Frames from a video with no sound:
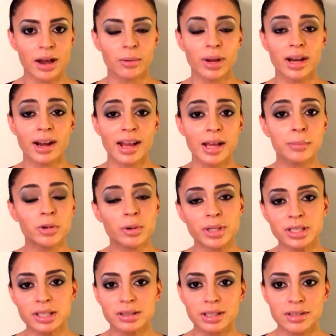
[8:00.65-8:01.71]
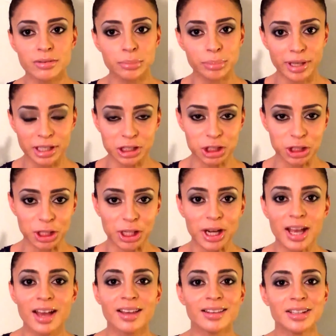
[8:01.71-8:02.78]
out. And I am going to leave a picture
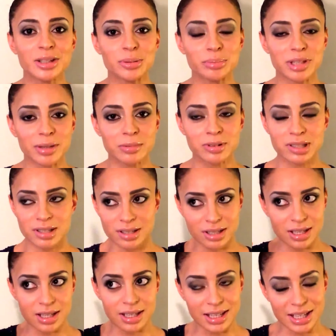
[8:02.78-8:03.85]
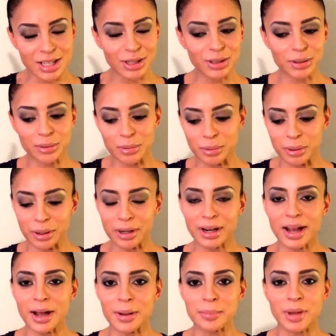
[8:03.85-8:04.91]
that you'll be able to see here, or
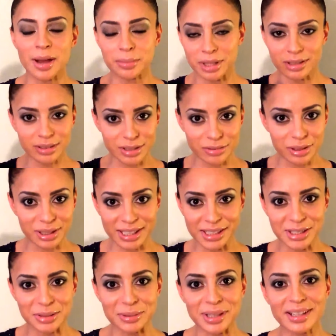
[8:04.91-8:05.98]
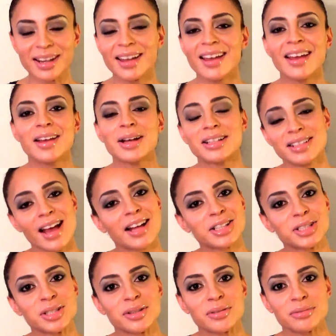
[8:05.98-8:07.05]
I'm going to leave a link to it
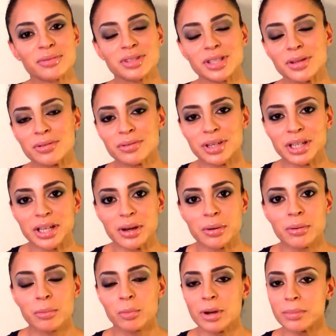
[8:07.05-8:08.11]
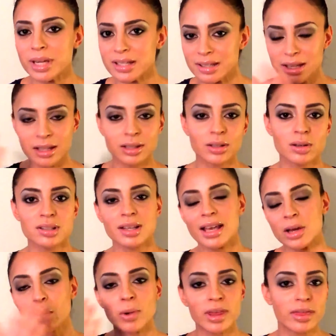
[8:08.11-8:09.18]
attached to the video, what my skin looks
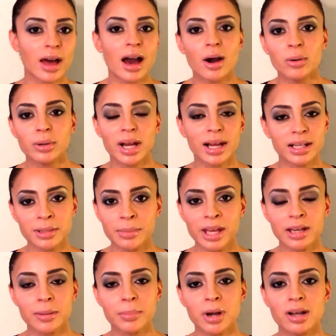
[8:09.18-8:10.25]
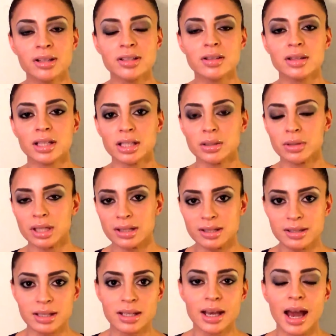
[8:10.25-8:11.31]
like without any makeup on, so that you can
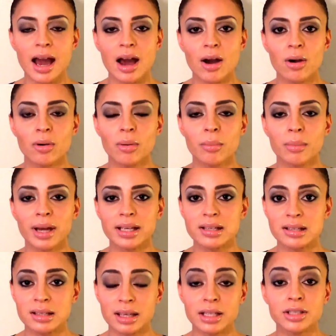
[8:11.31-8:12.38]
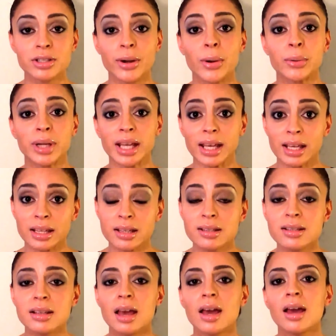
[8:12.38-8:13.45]
see how my skin tone
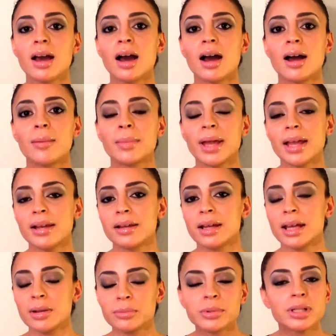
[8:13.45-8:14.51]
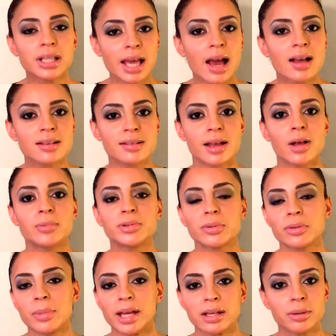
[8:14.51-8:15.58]
is. And it really has helped
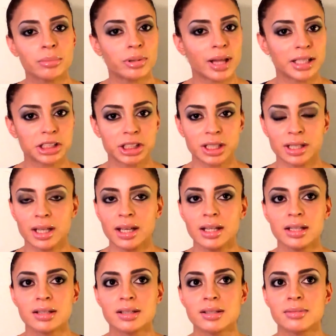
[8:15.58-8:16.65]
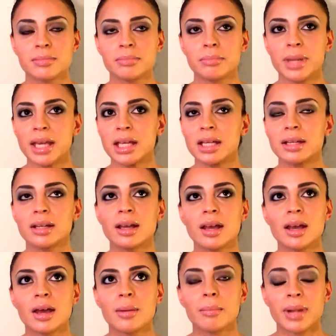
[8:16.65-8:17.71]
with my complexion. It's made
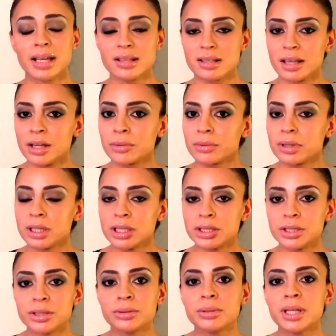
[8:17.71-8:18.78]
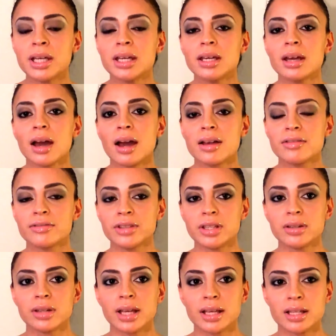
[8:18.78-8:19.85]
my skin really dewy. I
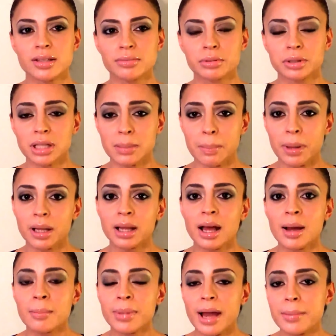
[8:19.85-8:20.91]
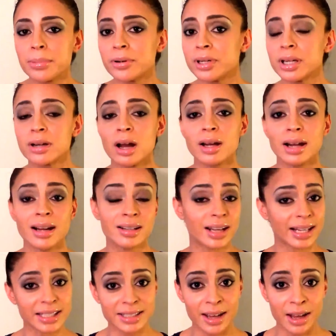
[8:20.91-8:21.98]
feel like it's really plump. I put it on at
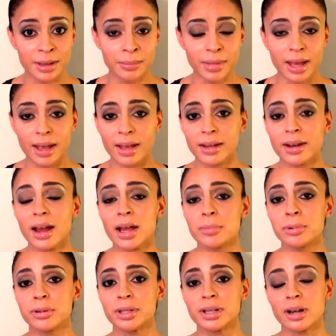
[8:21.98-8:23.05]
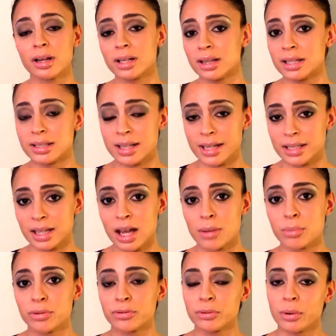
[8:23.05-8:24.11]
nighttime, and I put it on in the daytime
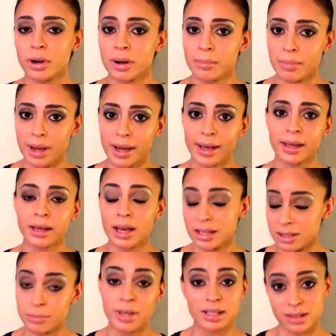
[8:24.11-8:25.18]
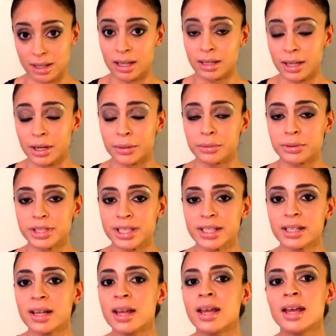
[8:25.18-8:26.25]
before as my skincare
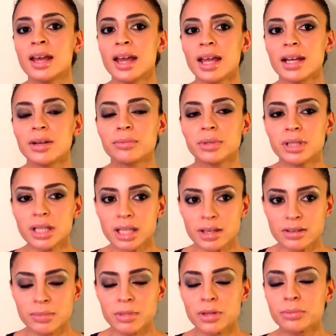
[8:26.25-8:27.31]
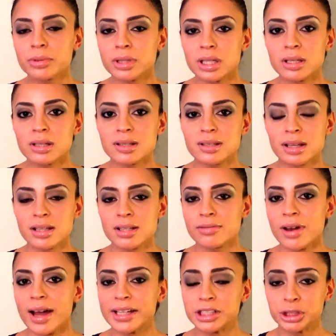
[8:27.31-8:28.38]
routine. And it really gives me a really good sense of
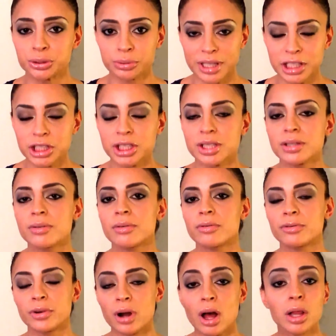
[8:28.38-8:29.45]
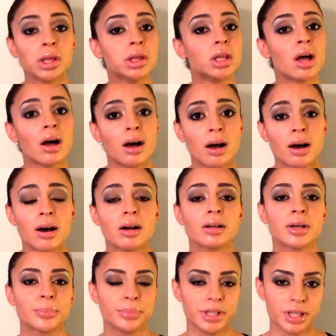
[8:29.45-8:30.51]
hydration for a
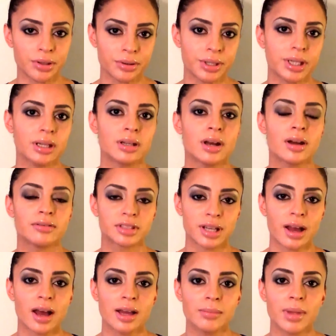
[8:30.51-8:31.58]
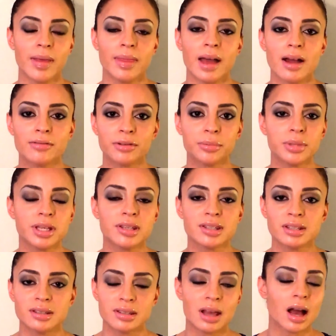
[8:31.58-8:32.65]
long period of time. And that for me is
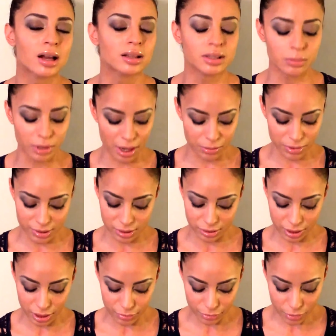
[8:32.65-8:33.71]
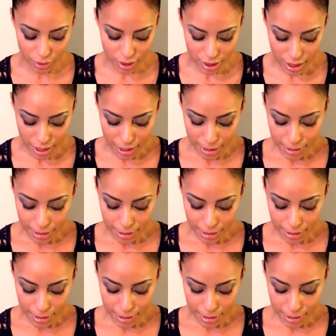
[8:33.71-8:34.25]
exactly what I was looking for.